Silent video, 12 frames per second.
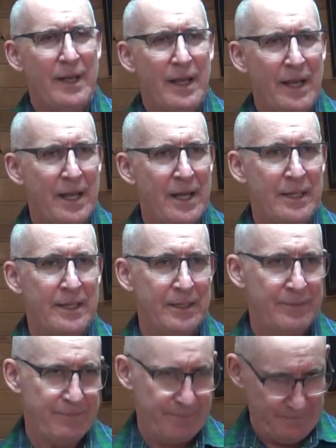And
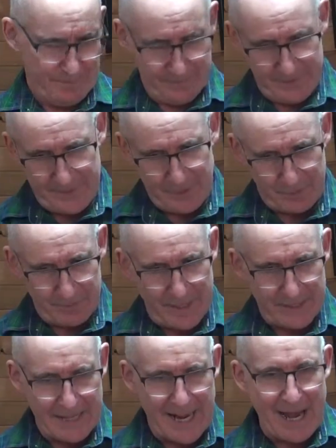he took my
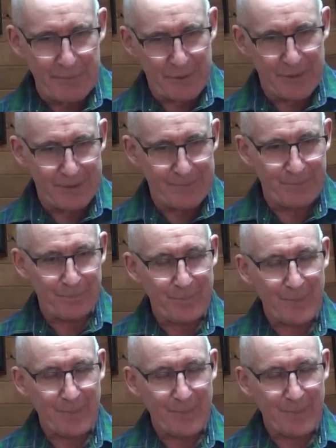dad with him,